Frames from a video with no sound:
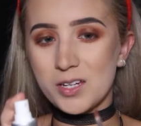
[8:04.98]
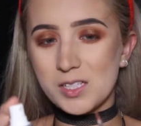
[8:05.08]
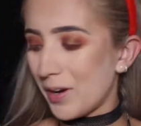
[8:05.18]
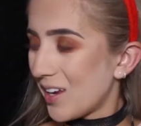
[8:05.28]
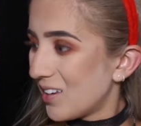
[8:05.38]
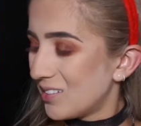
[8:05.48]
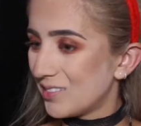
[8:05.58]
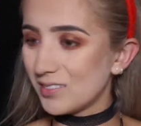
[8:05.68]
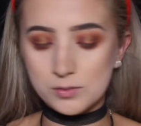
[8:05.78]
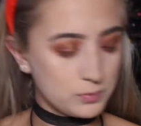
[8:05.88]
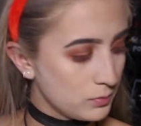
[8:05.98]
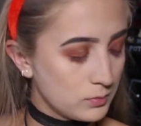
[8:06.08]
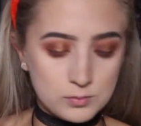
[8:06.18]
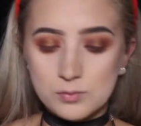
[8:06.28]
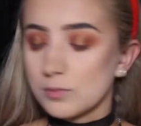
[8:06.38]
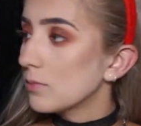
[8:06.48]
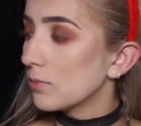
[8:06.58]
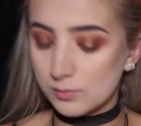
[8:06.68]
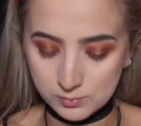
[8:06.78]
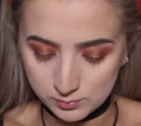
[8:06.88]
So yeah, see I'm spraying it to put the
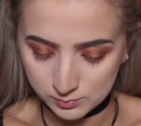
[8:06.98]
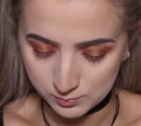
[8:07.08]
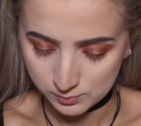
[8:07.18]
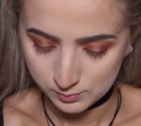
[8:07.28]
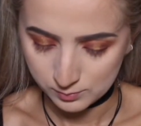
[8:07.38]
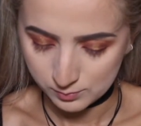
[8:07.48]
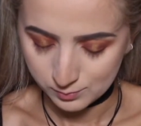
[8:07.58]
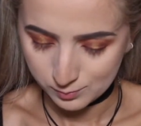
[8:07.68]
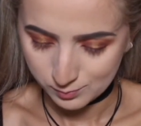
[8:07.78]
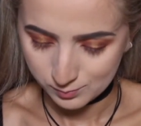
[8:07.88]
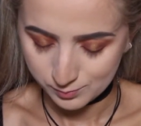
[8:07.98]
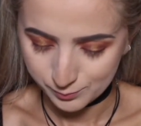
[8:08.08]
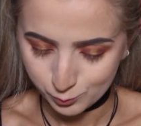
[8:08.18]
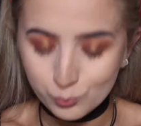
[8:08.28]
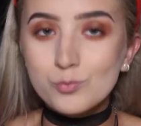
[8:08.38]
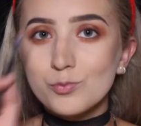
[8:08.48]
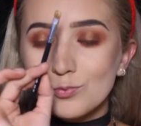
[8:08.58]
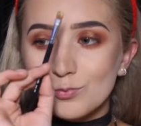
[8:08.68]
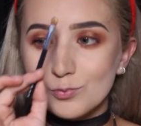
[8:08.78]
gold to make it like a little bit brighter.